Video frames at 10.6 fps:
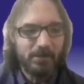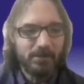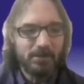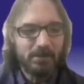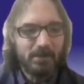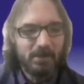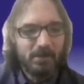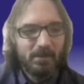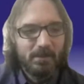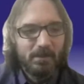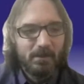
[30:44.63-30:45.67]
Good
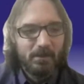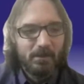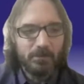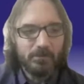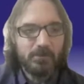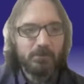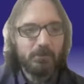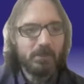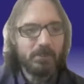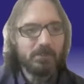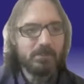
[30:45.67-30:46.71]
for those two
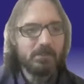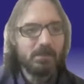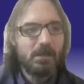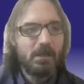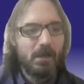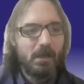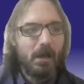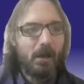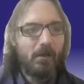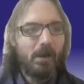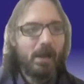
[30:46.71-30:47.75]
questions. All
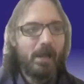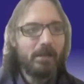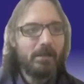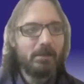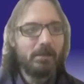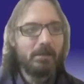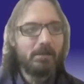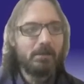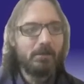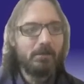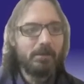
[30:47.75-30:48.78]
right.
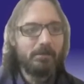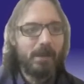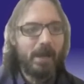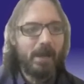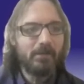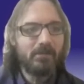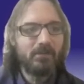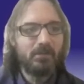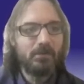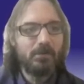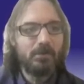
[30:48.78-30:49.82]
Going back
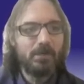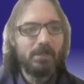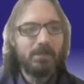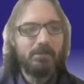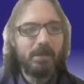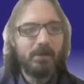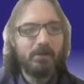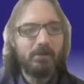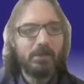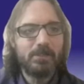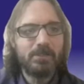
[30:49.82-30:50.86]
to an email
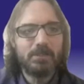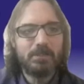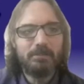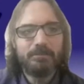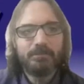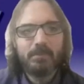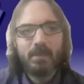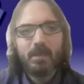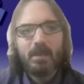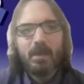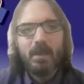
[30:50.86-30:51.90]
question.
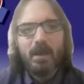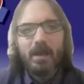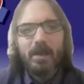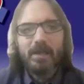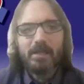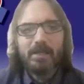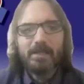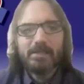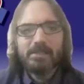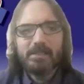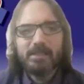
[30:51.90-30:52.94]
Can an
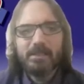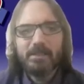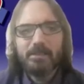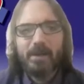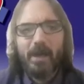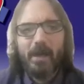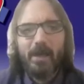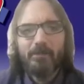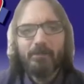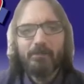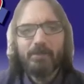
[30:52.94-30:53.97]
ESD legally pay
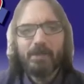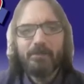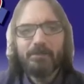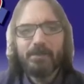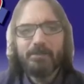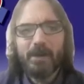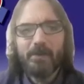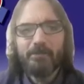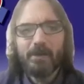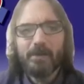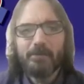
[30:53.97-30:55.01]
for VFD
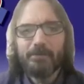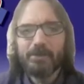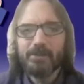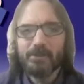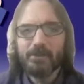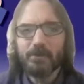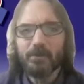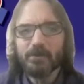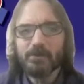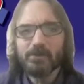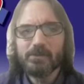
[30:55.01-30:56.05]
firefighter
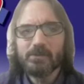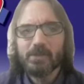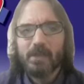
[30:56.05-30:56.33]
physicals